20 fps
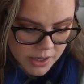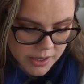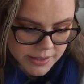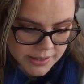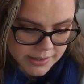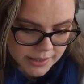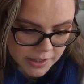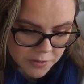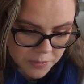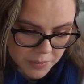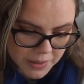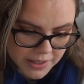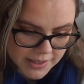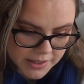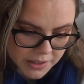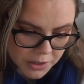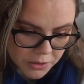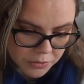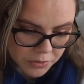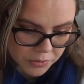Save
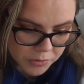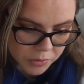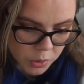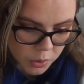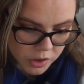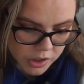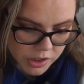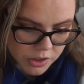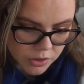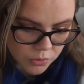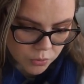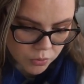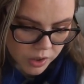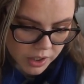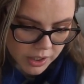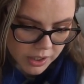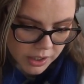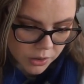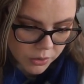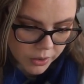myself, of course.
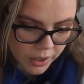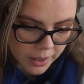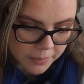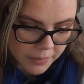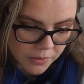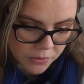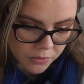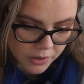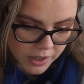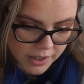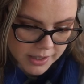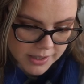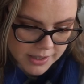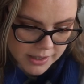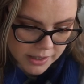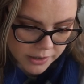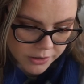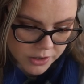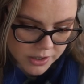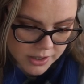Run and grab my friends
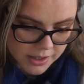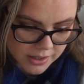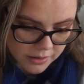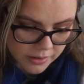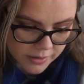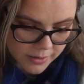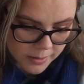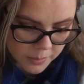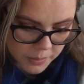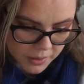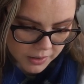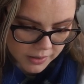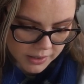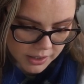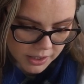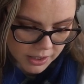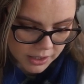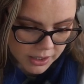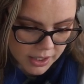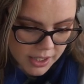that are still in the
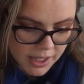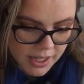building.